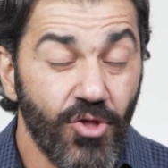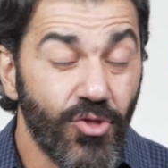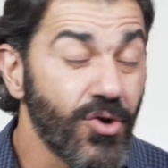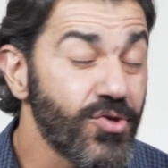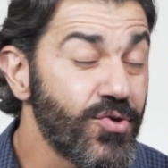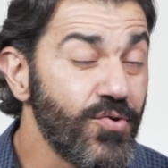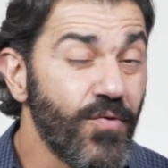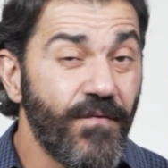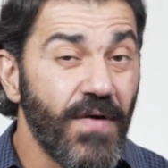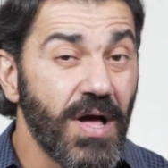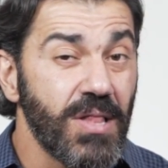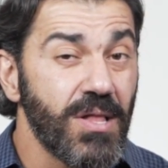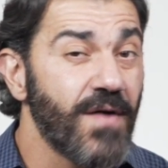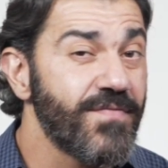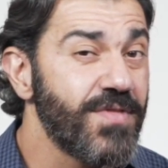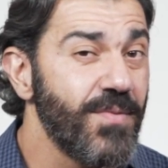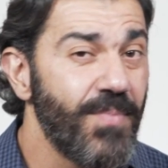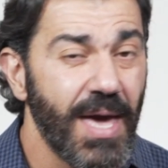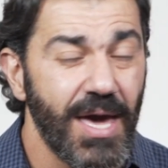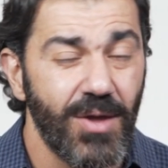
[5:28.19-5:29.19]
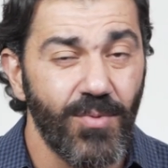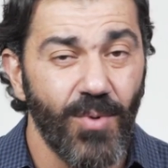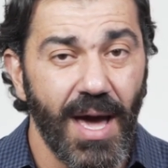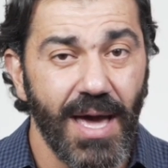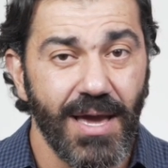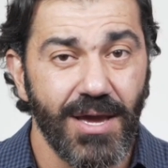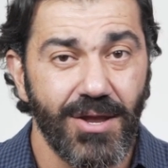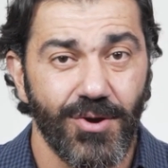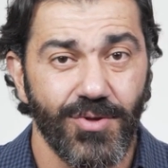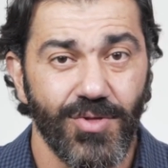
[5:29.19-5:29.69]
Those who fell off the
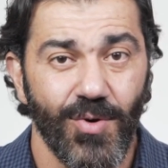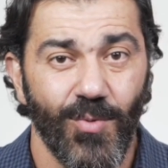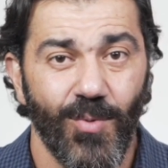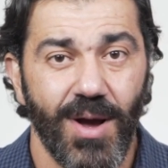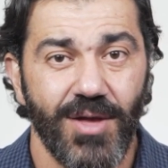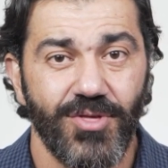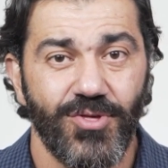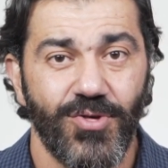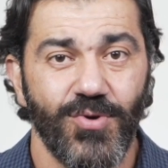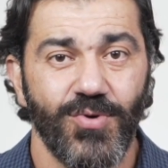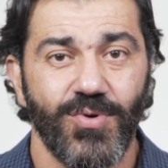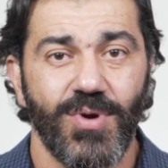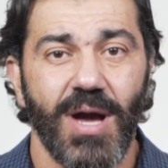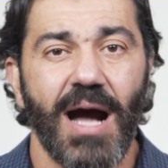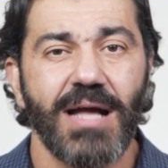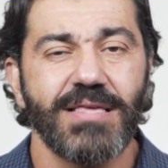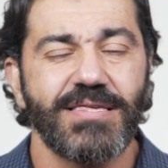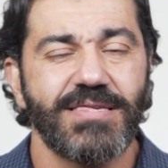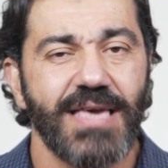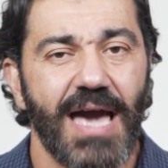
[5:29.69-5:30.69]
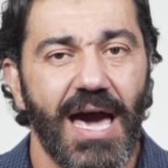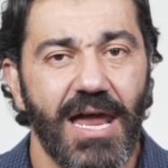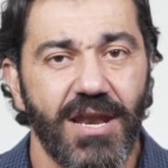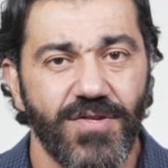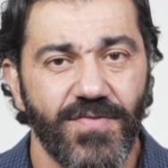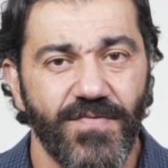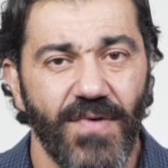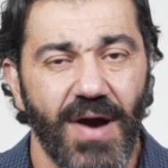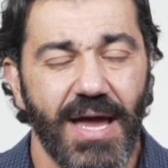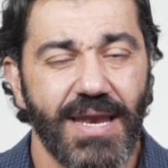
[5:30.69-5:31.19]
bandwagon are the ones who got
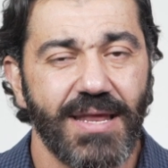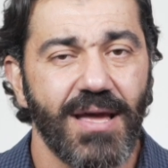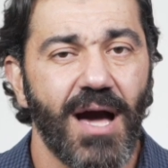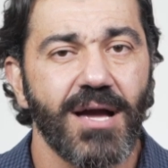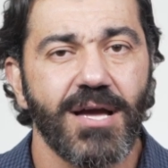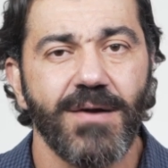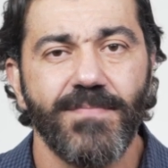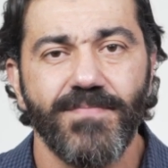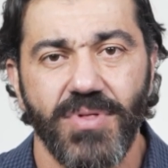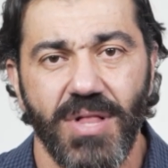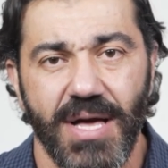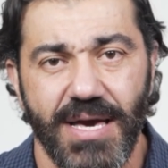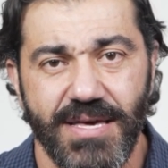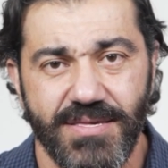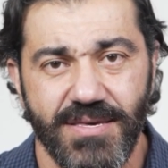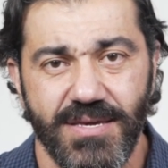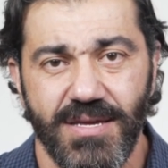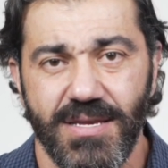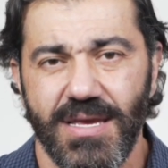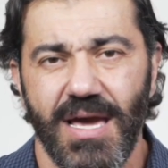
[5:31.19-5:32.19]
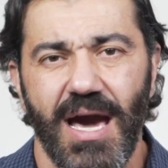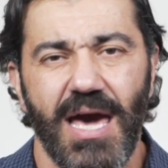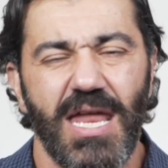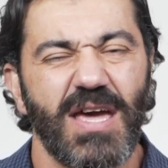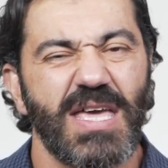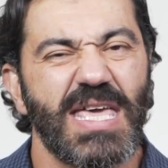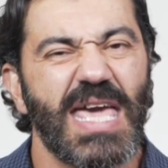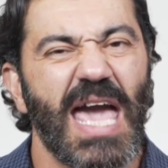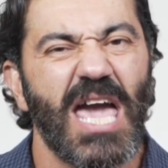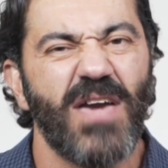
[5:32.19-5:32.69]
satisfied, got complacent, and
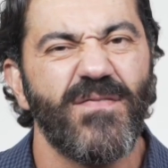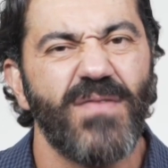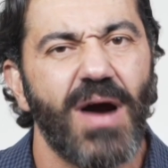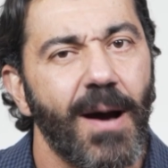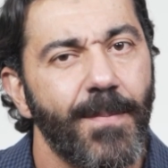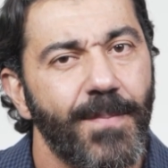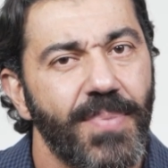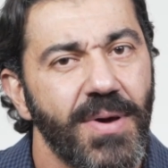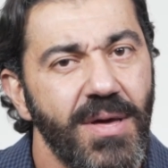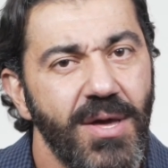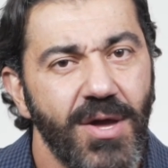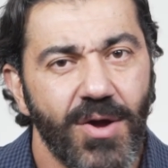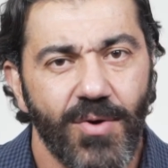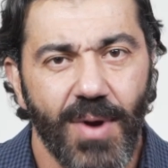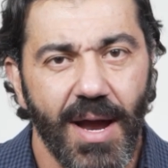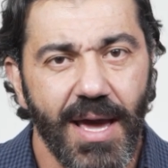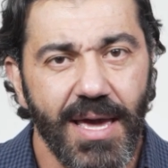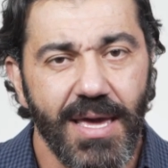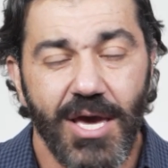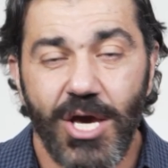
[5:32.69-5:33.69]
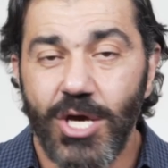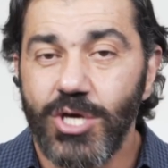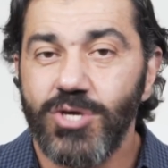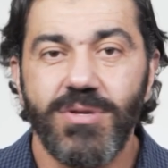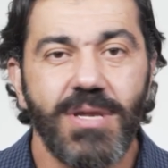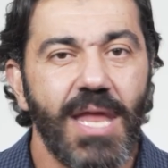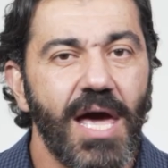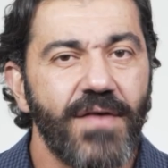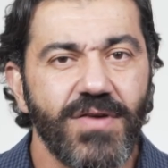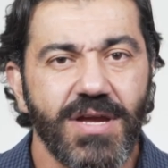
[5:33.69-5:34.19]
kind of gave up, right?
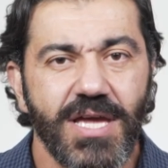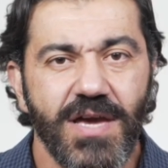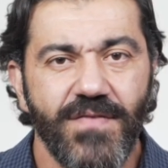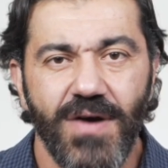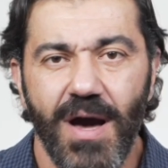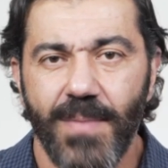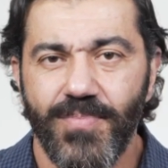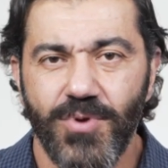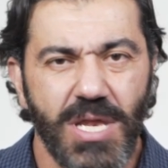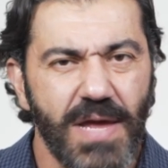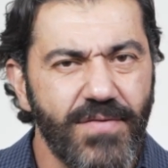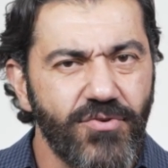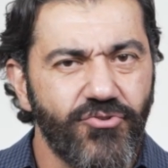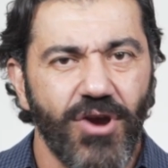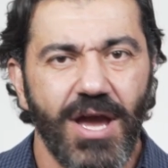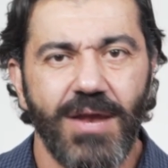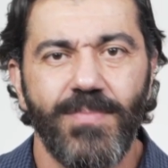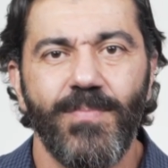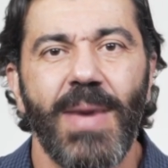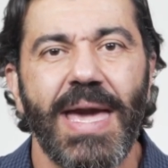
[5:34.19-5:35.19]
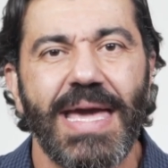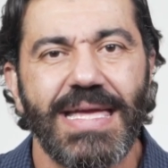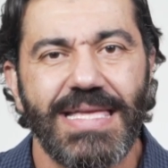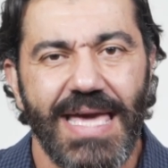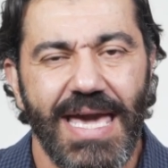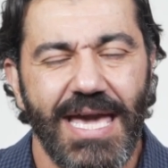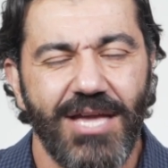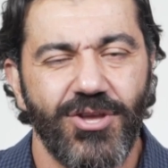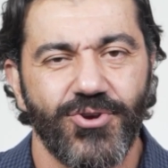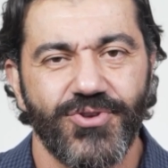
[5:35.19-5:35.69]
You never give up. You never try and
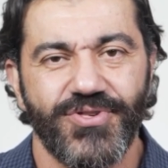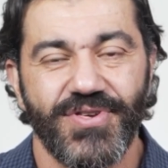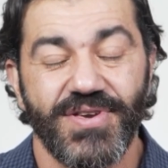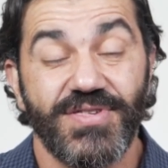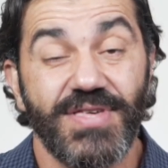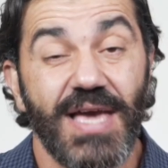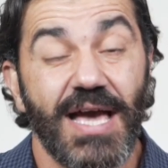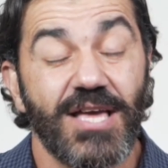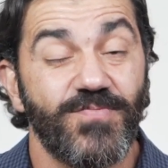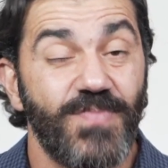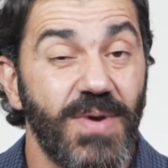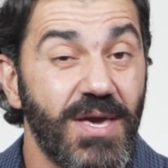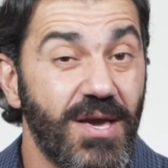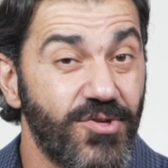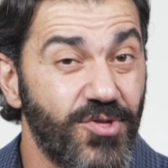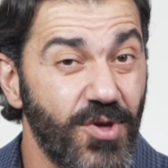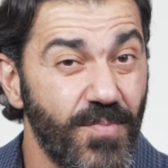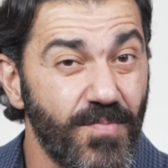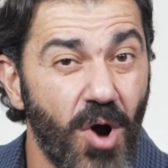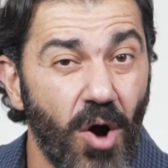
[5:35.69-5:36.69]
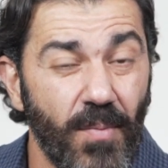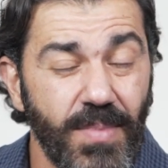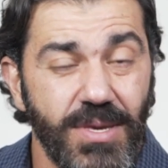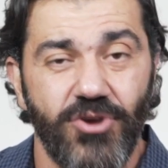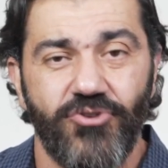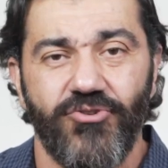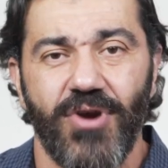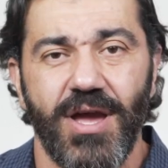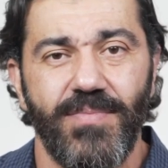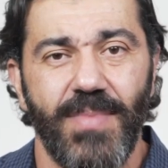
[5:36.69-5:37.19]
maintain your success, because the
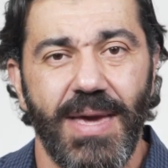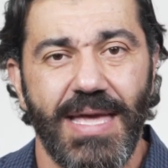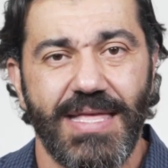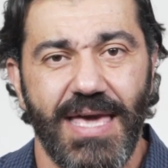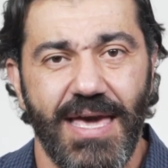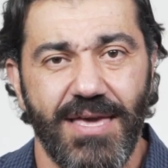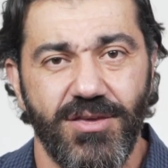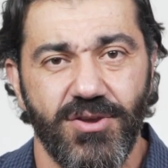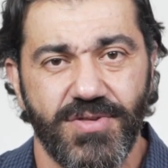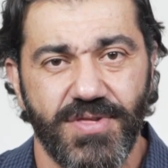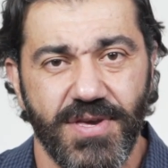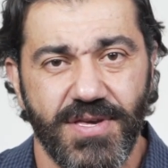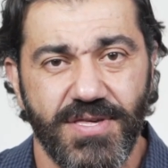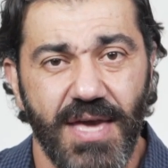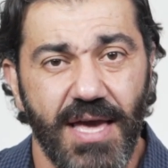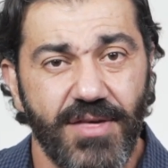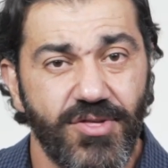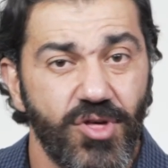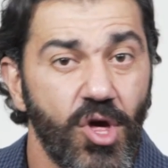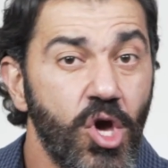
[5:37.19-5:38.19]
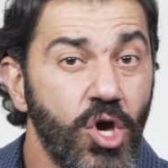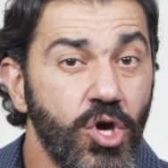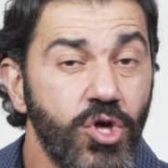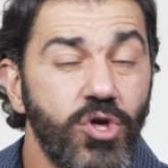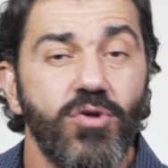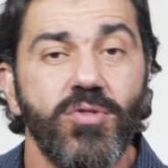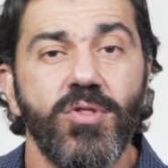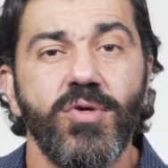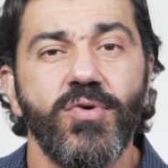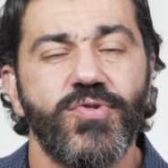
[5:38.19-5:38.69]
moment you try and maintain your success,
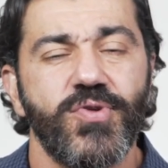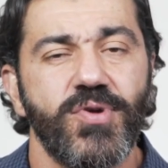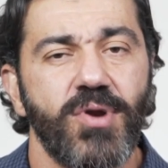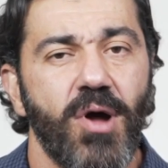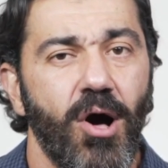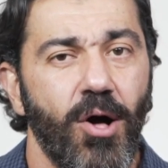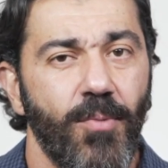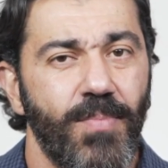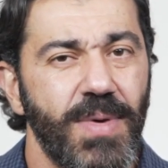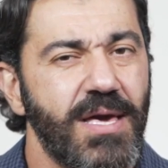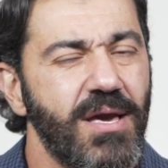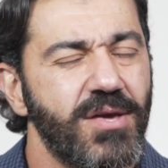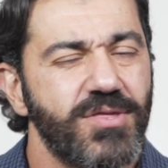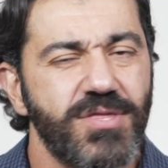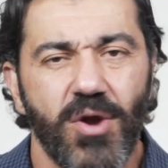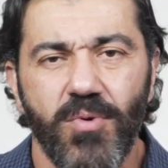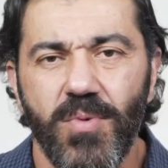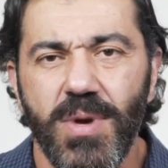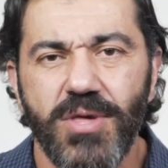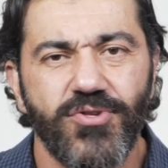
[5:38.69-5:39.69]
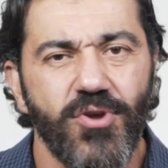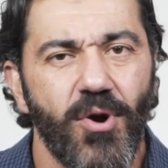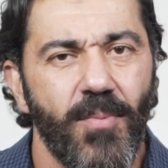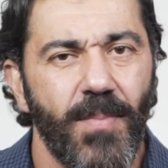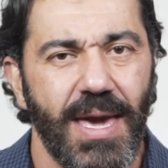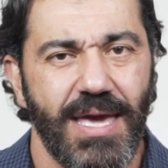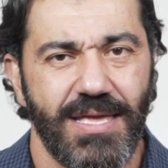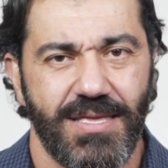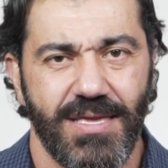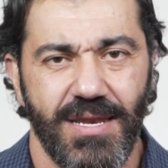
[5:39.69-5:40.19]
you lose it all, because there is no
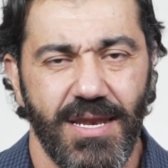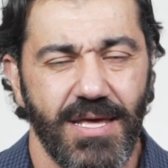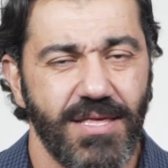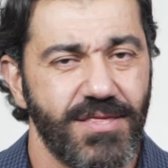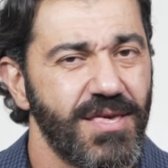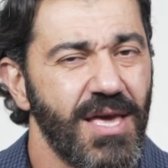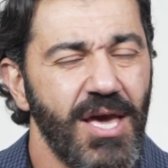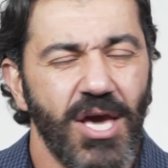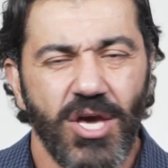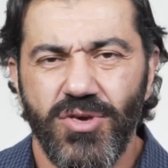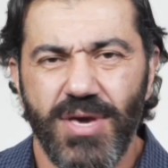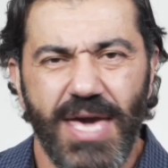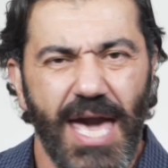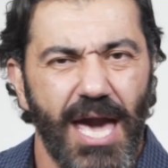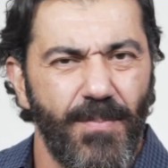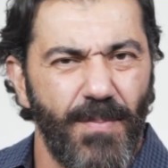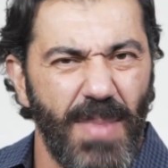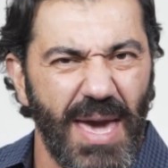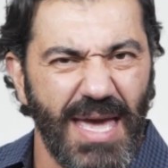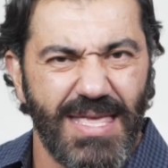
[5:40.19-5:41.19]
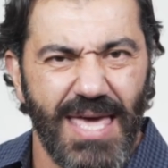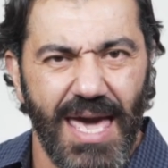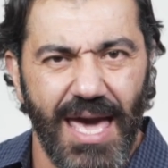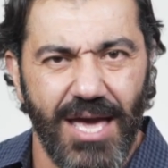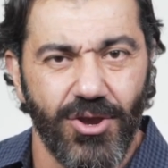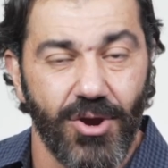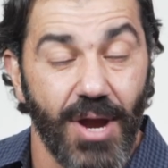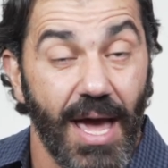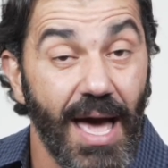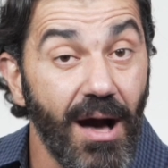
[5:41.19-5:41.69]
maintenance. You can't
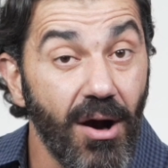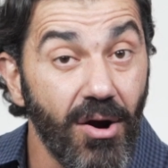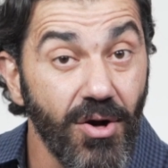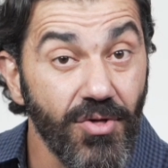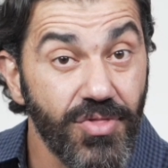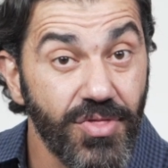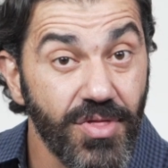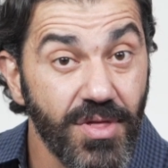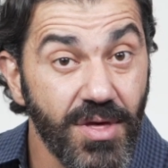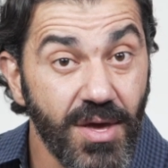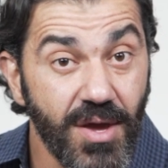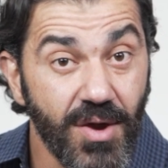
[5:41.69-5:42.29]
maintain your health.